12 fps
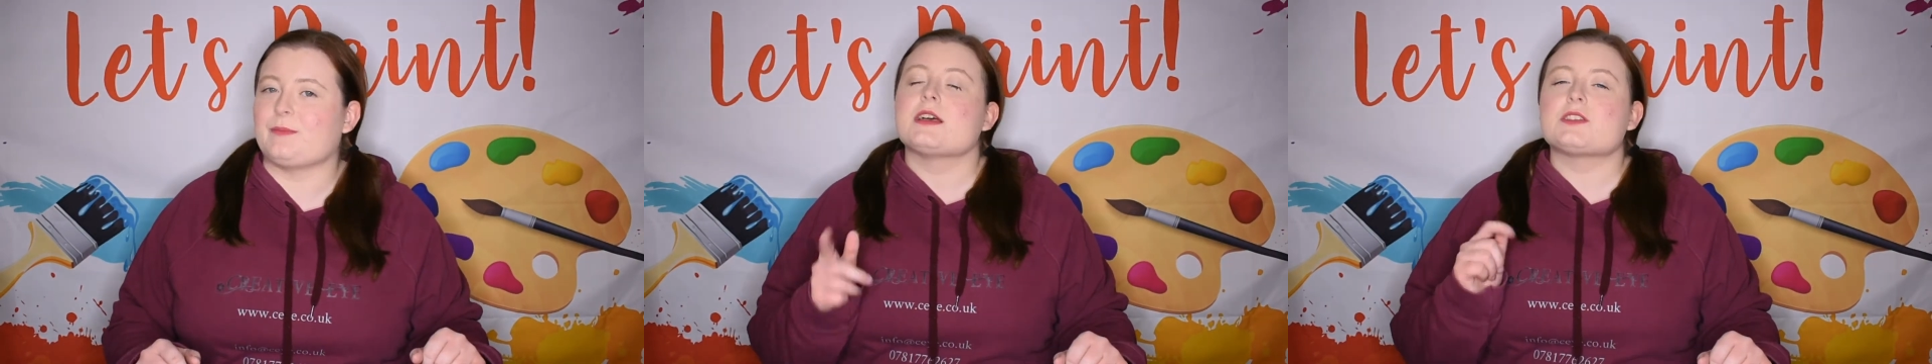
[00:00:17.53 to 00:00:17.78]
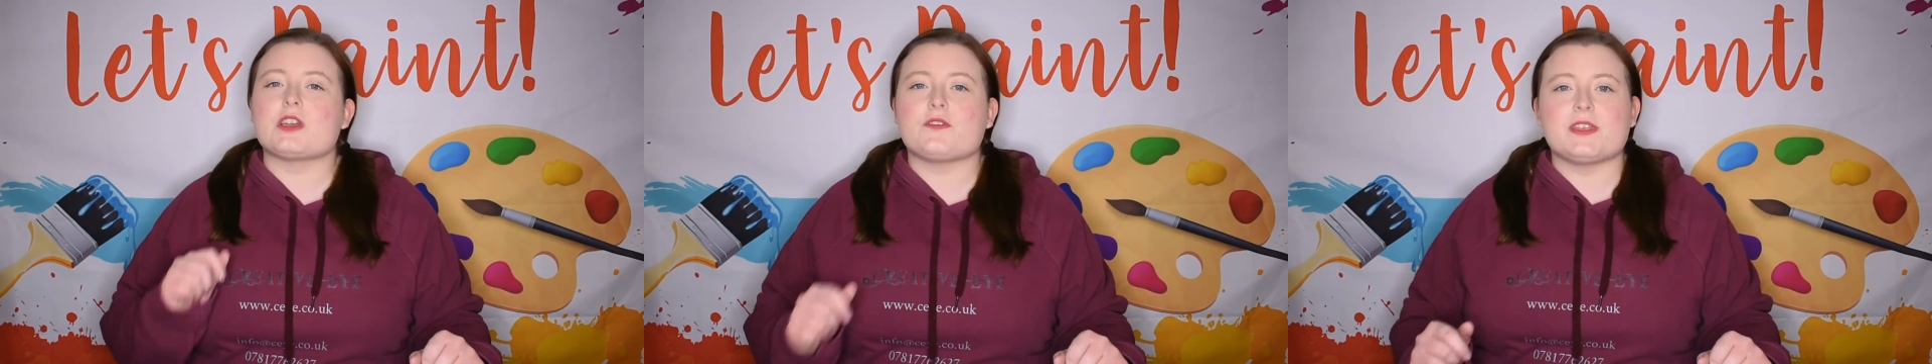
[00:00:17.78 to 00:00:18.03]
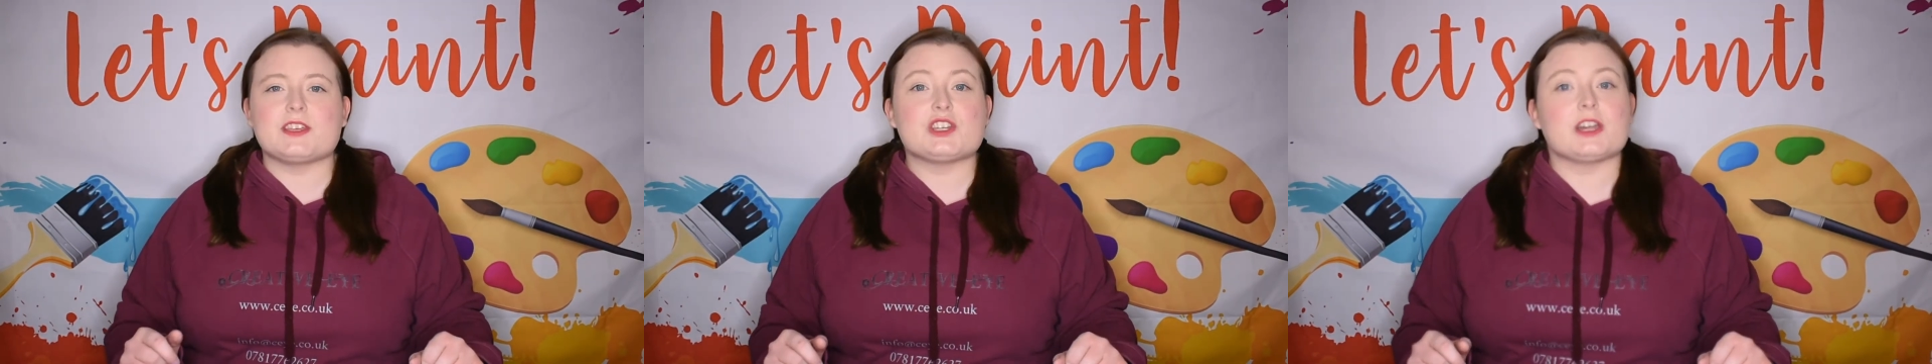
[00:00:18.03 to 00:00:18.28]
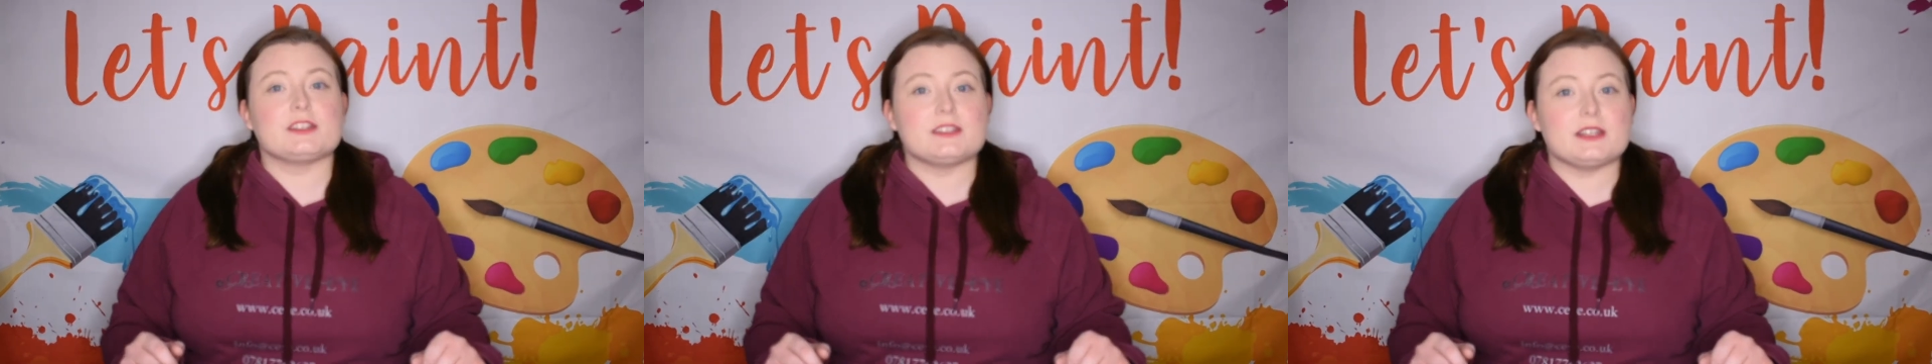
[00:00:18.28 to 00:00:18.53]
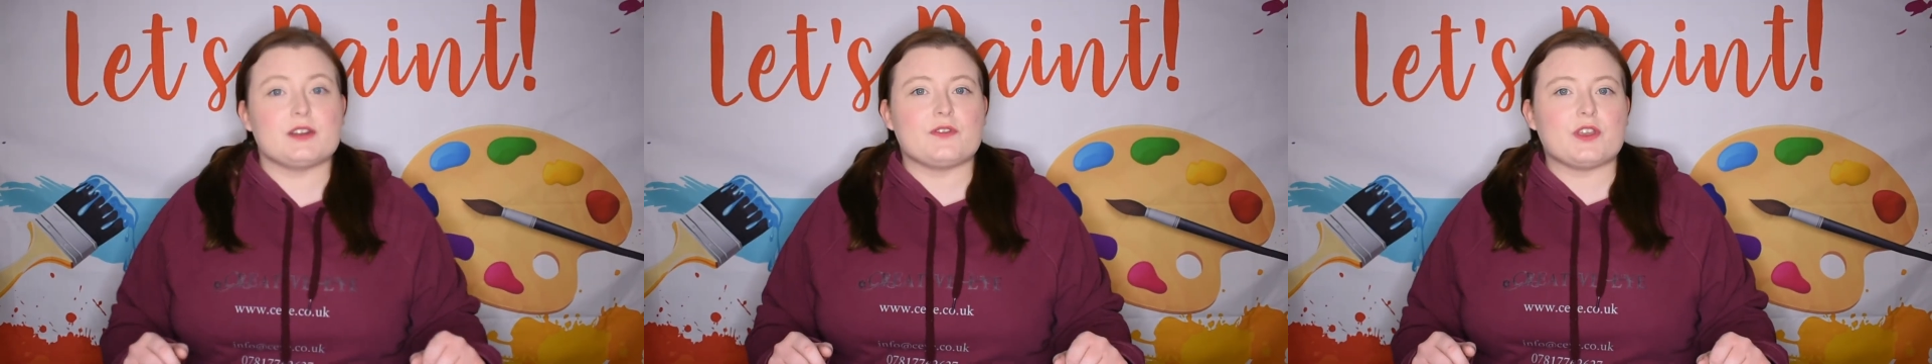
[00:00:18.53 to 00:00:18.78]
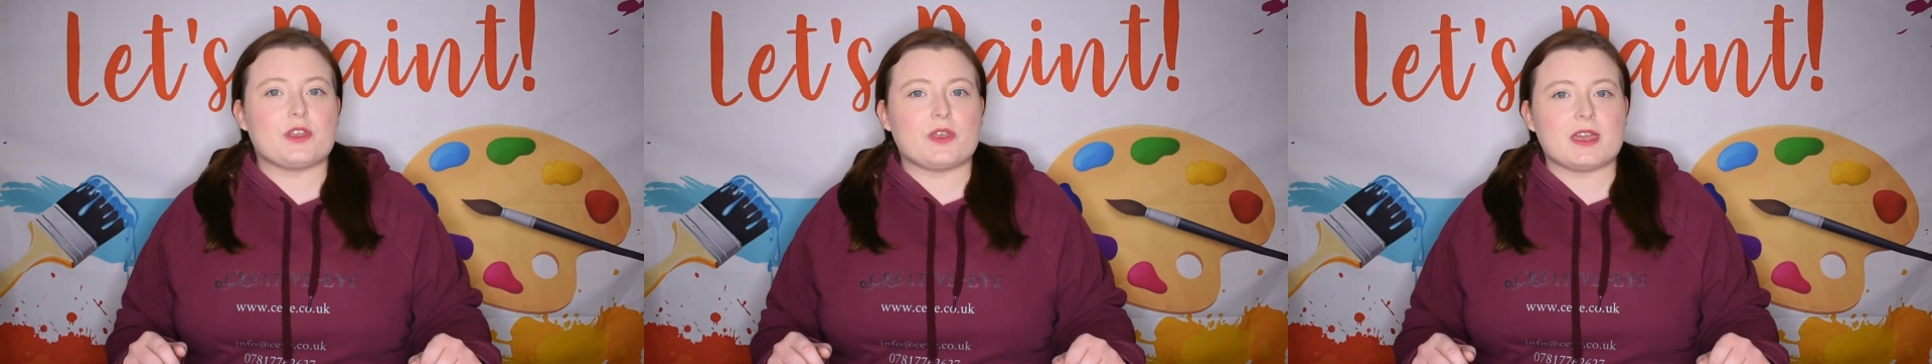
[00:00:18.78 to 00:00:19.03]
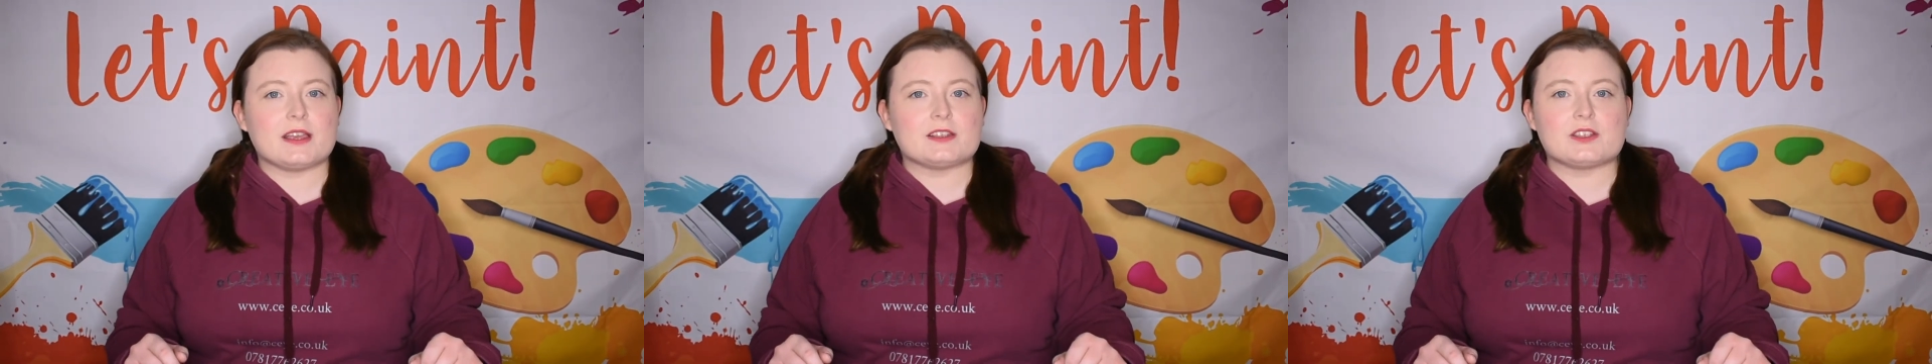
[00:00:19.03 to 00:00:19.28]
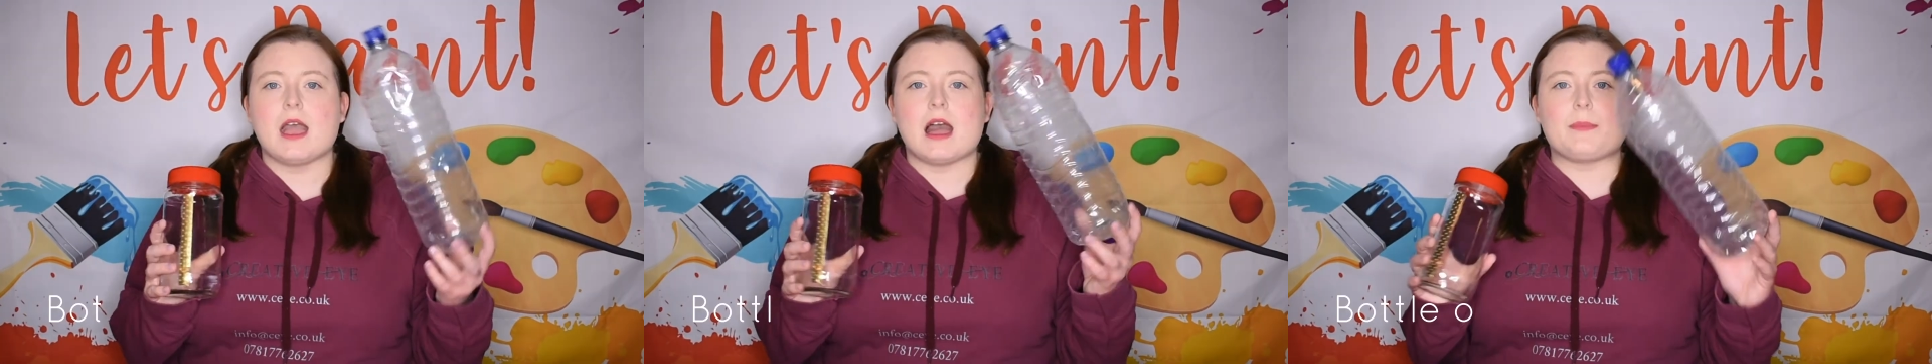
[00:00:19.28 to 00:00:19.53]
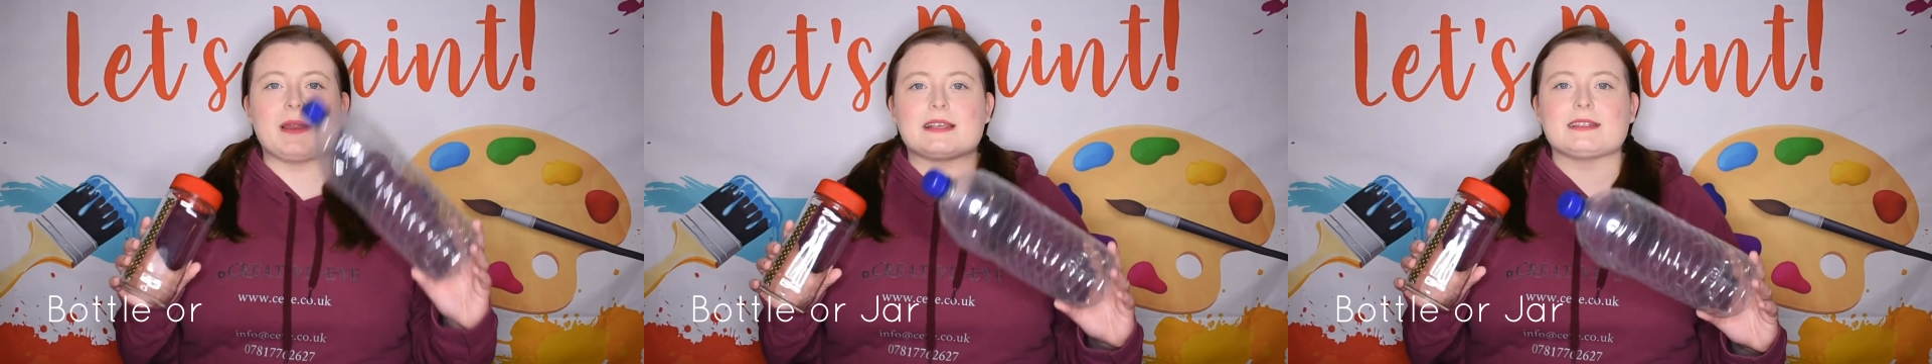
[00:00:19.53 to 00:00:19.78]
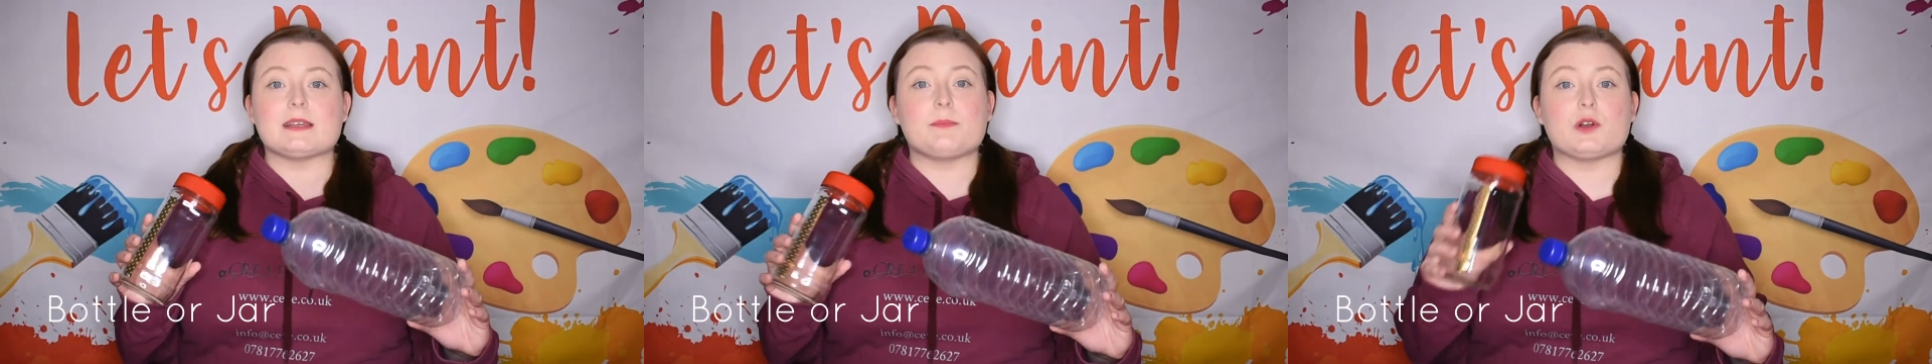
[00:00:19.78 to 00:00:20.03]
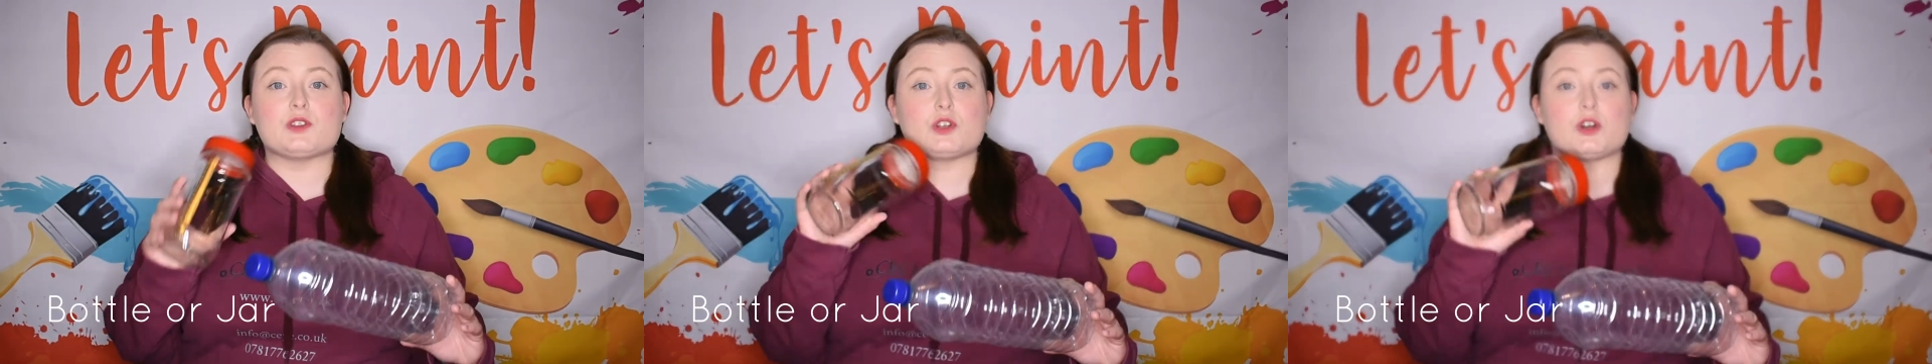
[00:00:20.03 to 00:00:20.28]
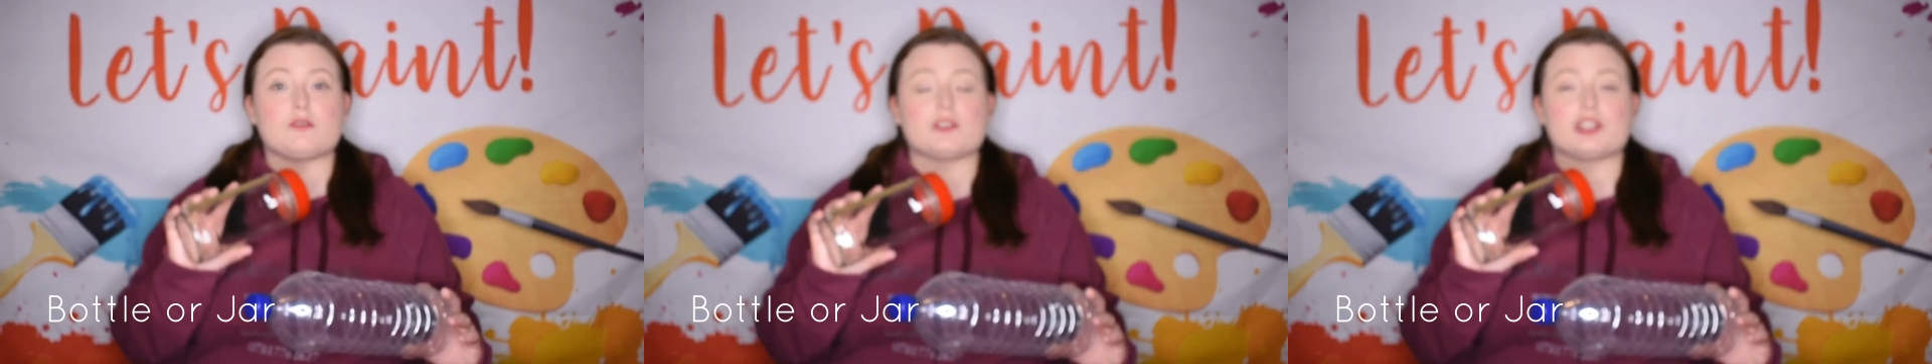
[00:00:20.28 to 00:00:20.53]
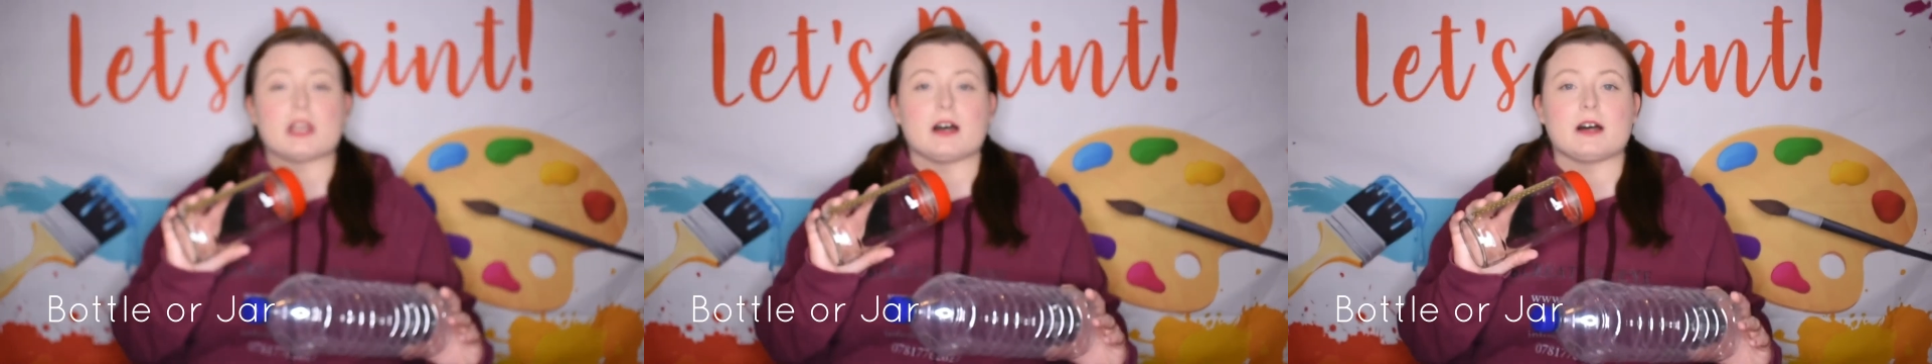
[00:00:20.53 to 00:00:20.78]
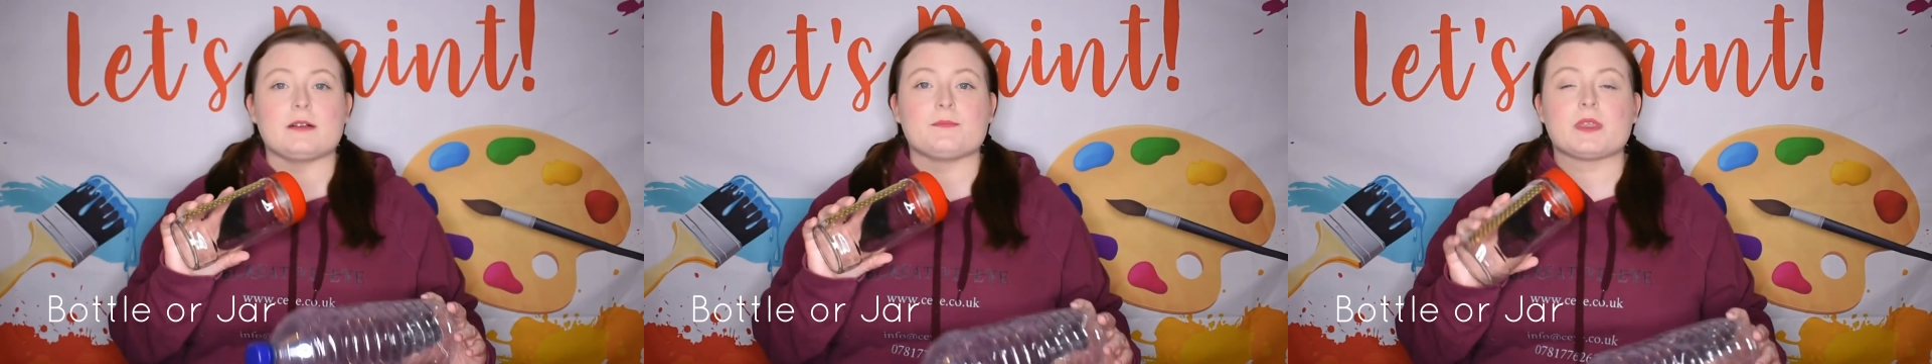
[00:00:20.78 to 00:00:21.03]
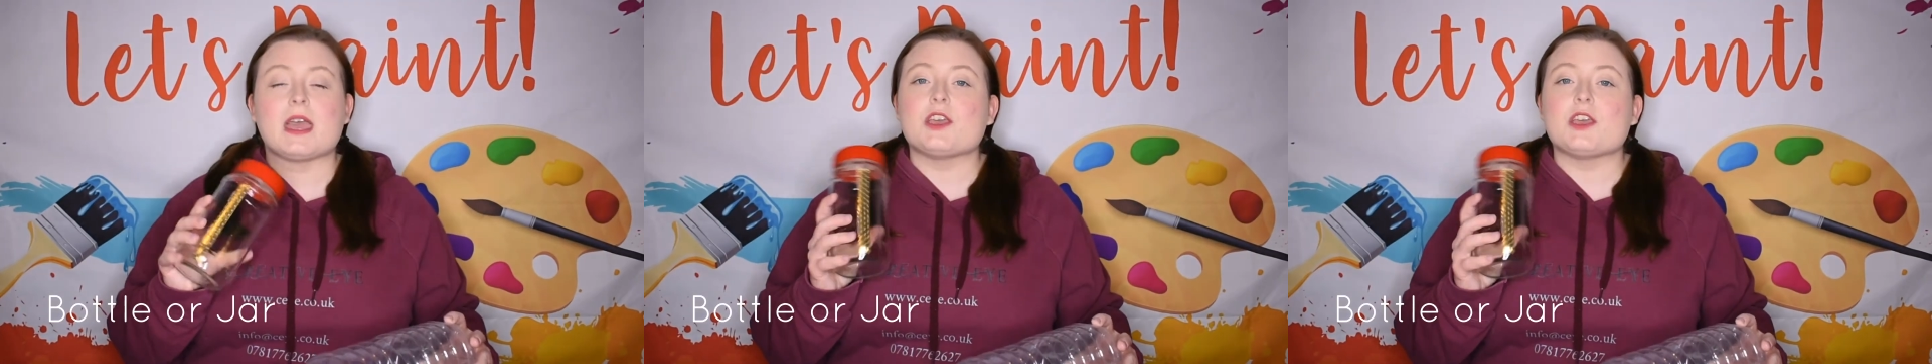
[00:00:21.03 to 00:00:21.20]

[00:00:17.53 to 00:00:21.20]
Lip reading: So for this you're going to need a few things. A plastic bottle or a jar.